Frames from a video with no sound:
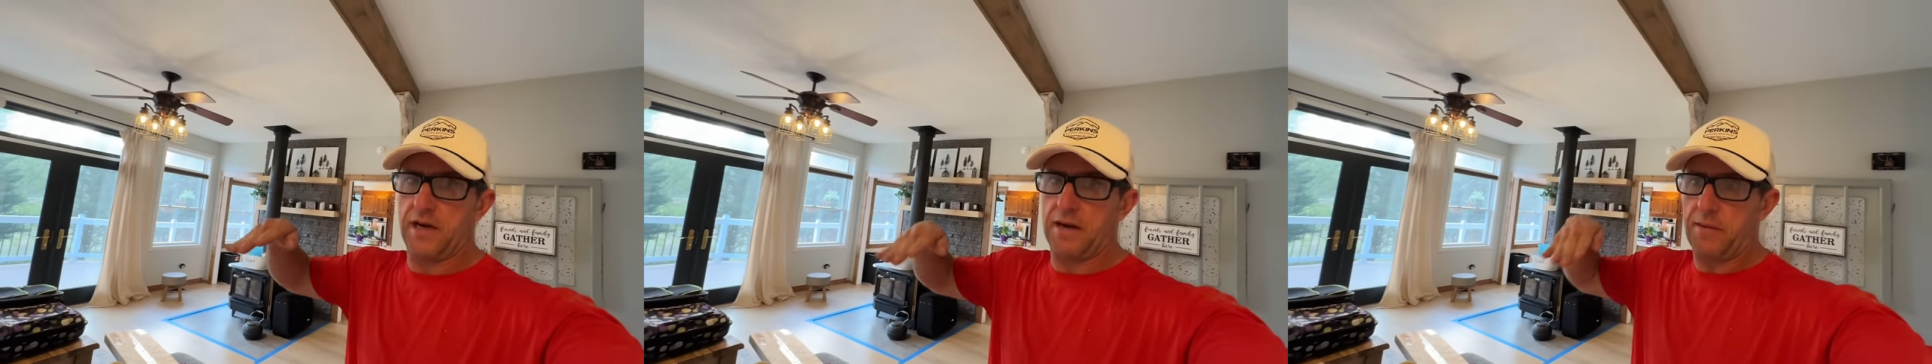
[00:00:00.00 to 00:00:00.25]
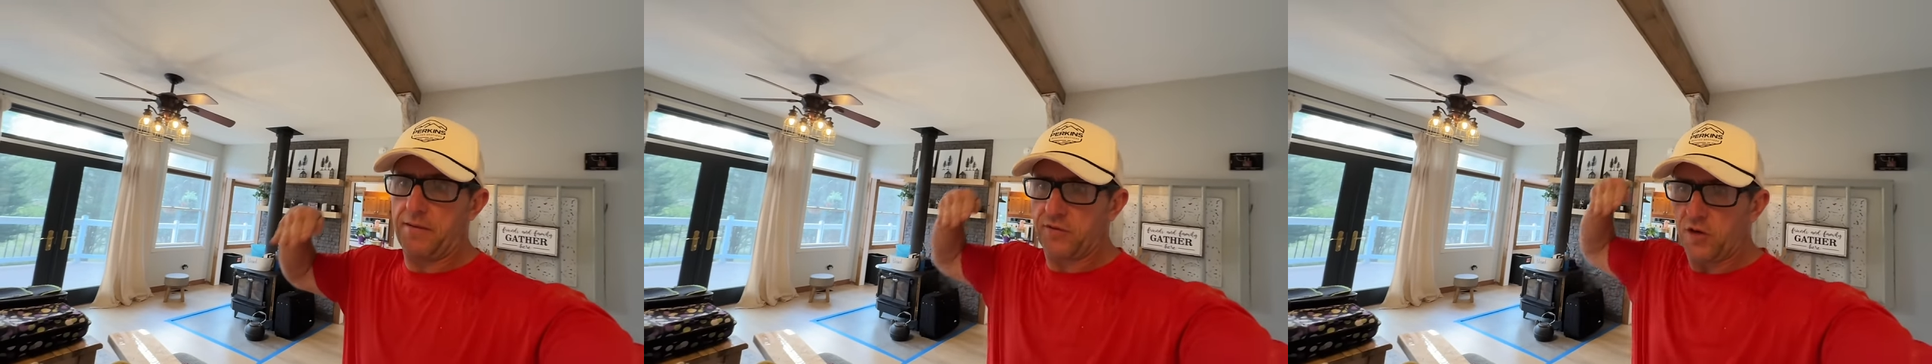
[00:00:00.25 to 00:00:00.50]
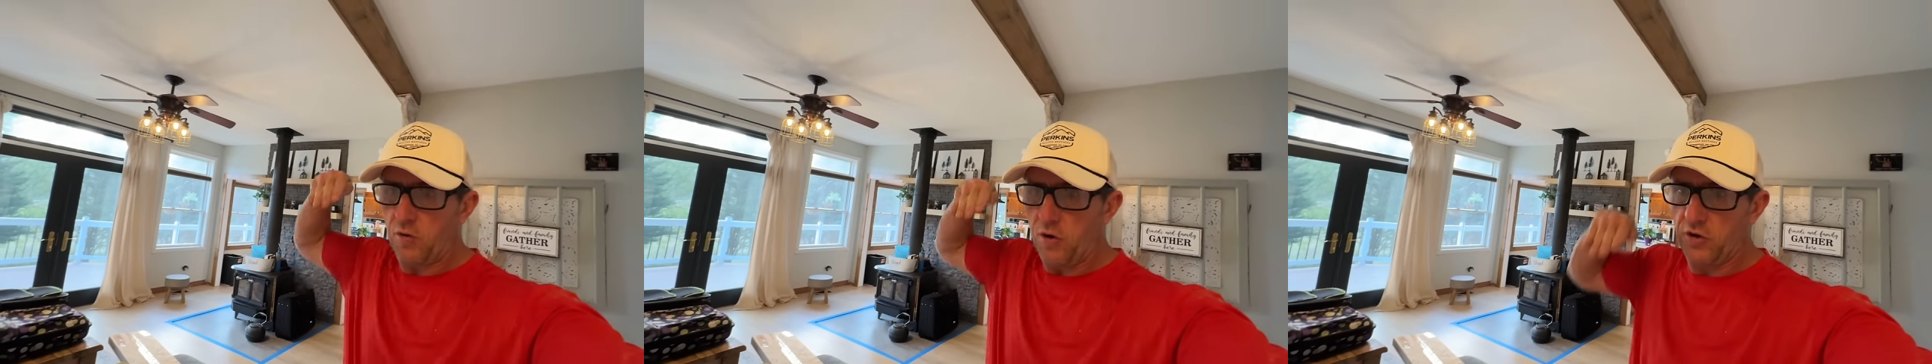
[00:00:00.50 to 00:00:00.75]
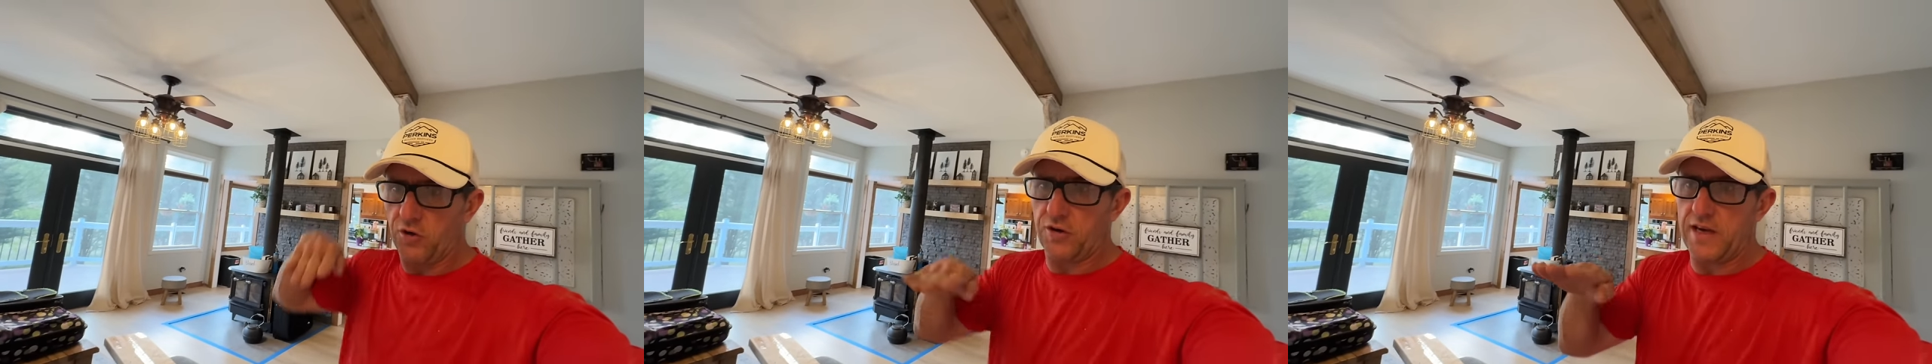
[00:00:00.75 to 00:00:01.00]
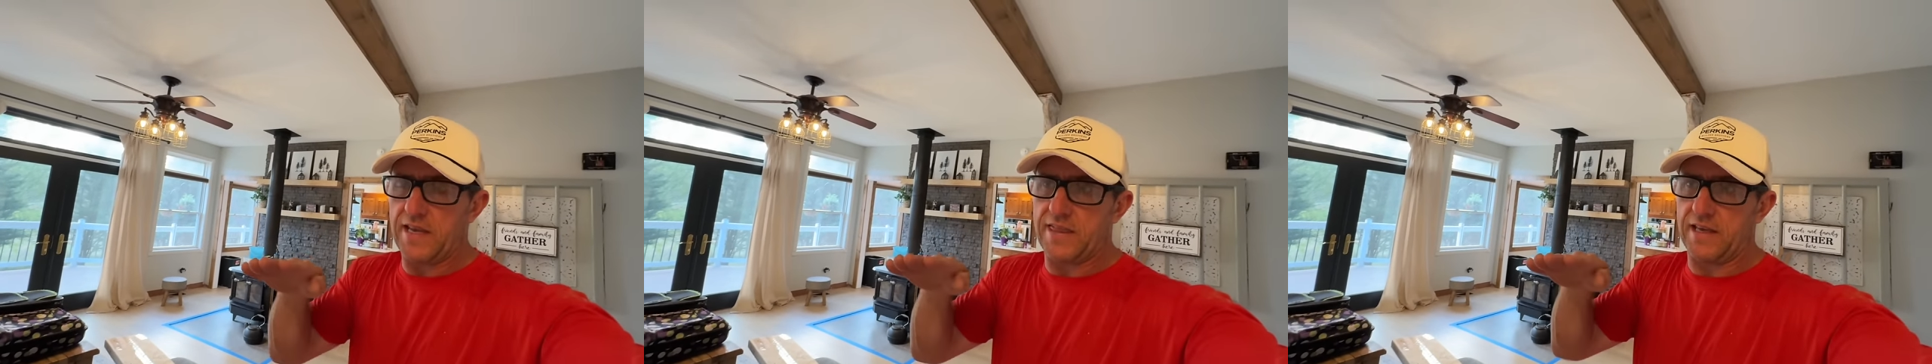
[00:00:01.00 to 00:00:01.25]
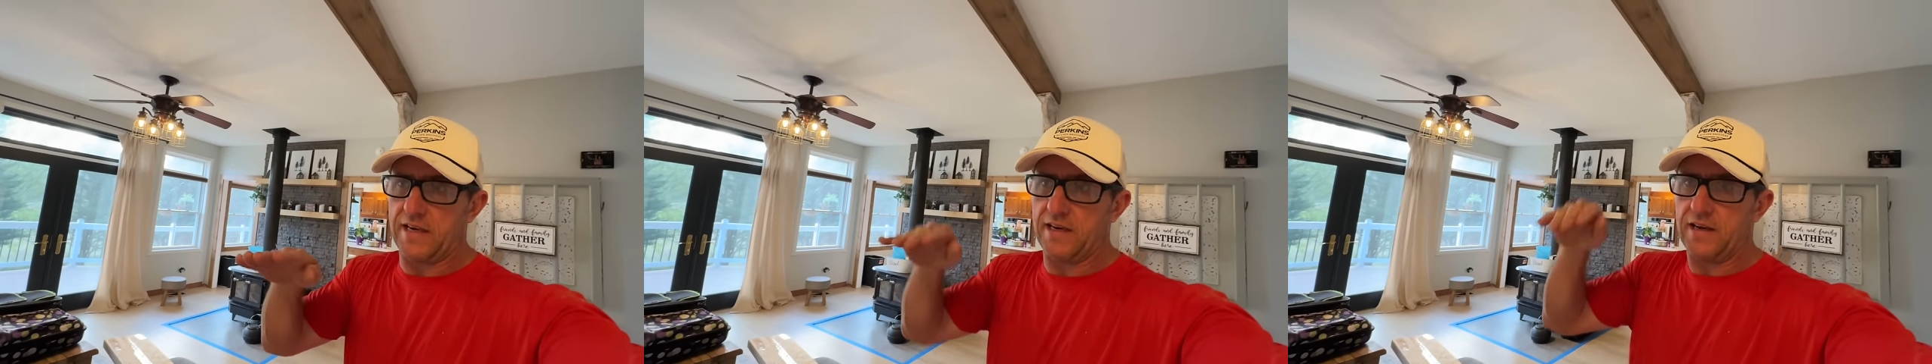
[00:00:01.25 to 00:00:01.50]
I'm going to have to go underneath
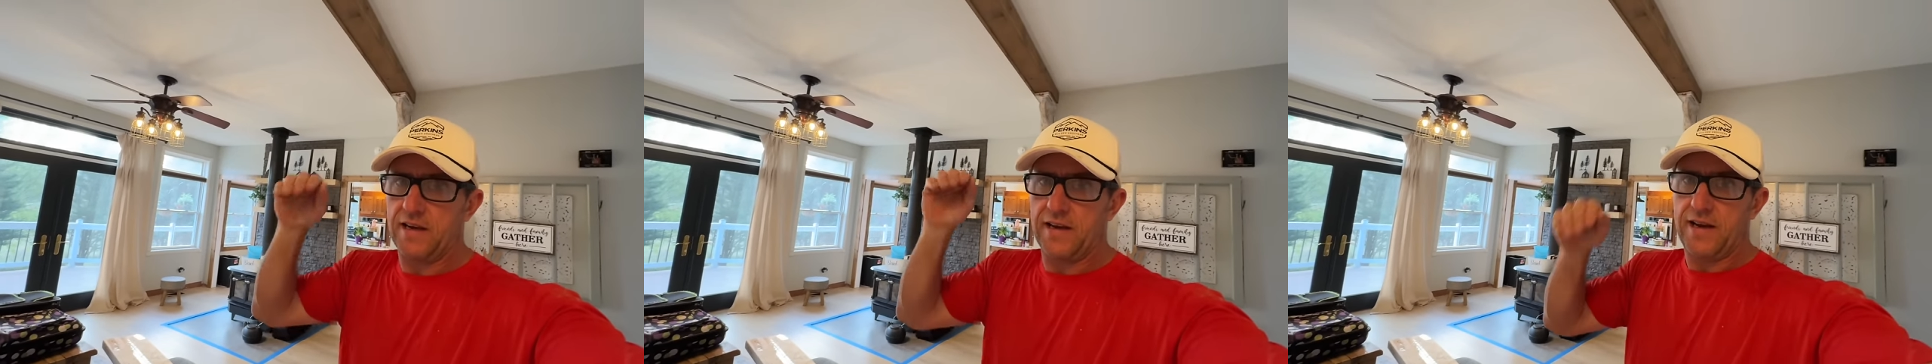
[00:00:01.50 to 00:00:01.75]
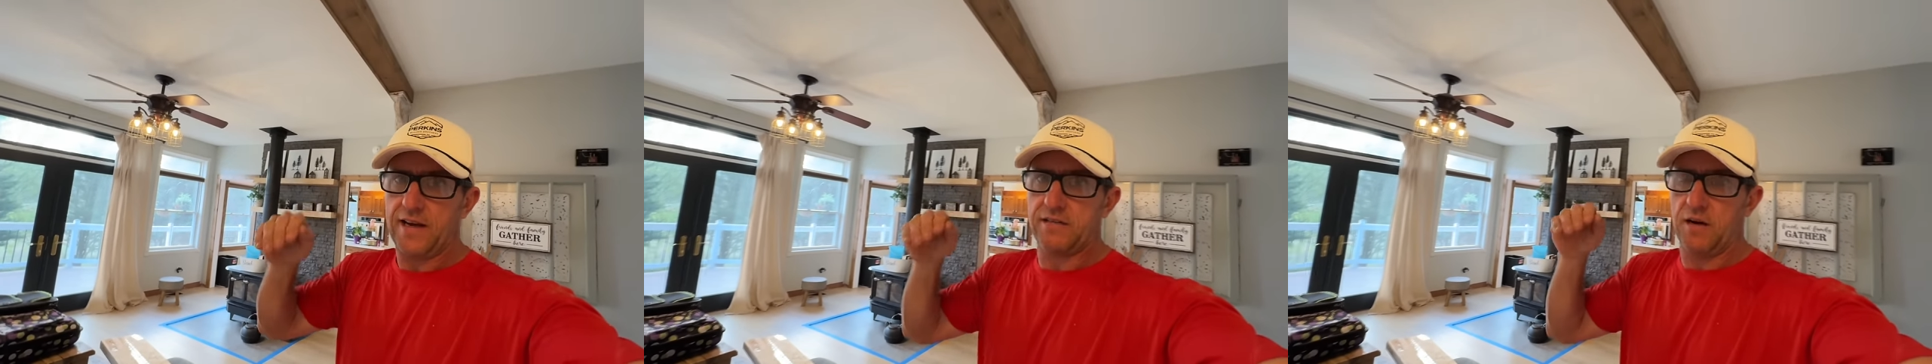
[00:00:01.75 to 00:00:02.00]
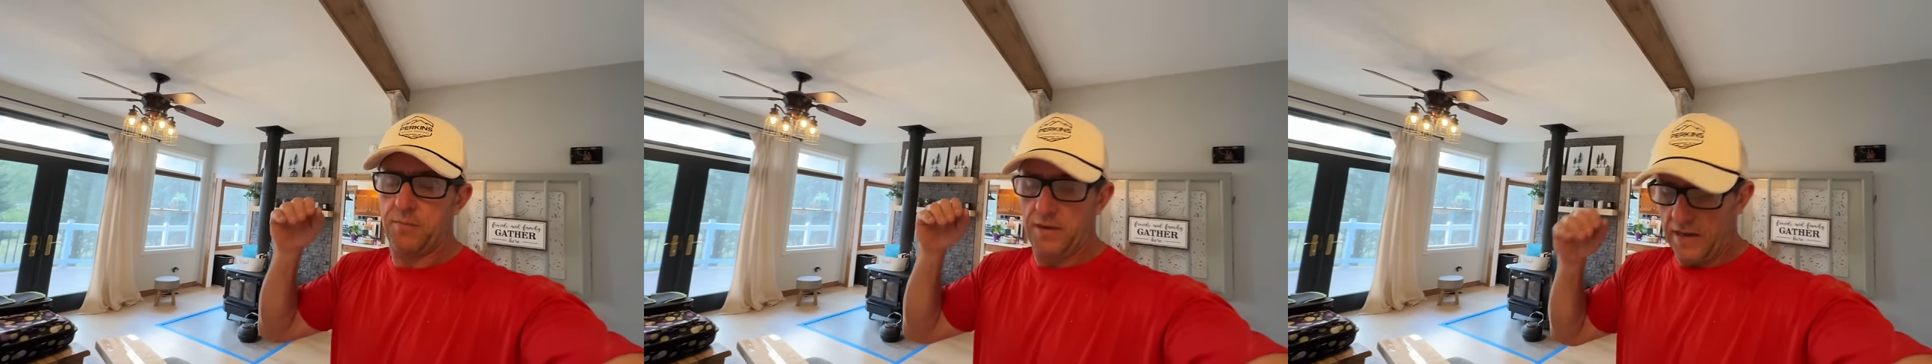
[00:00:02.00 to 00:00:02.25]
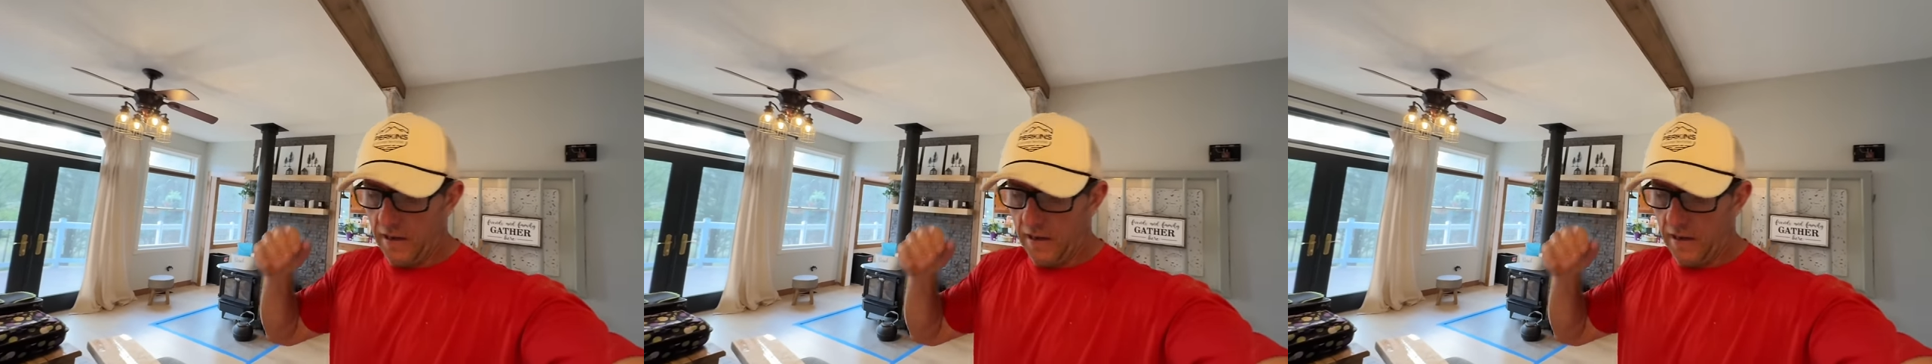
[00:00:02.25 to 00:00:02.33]
it and clip it in.